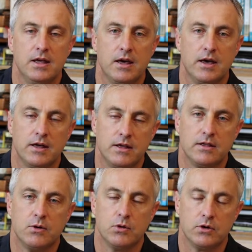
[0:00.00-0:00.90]
uh,
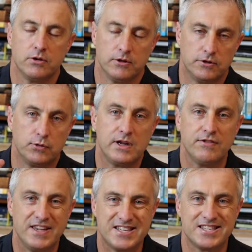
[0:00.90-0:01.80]
there were three
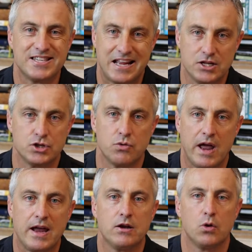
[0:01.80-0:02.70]
of his sons
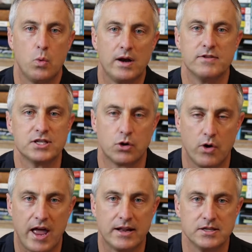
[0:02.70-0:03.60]
reigned and one of his
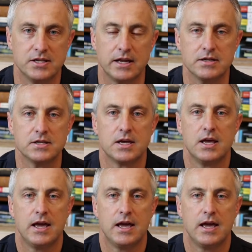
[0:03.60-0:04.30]
grandsons.